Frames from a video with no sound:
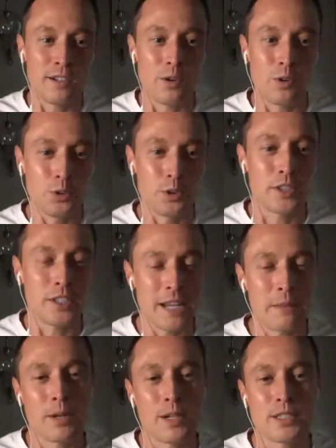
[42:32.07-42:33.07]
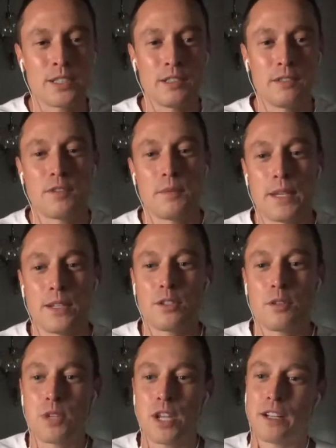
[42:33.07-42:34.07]
older gay person for my
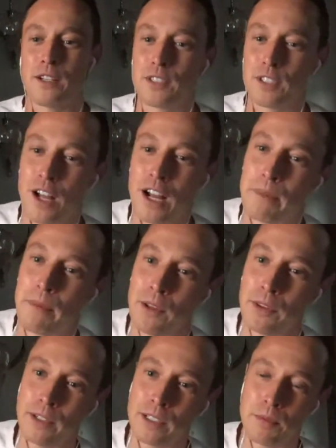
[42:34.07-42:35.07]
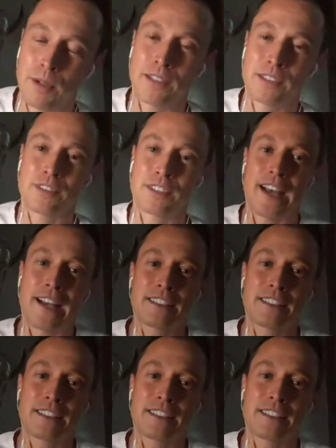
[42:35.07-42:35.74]
YouTube channel to talk about their experience of sex.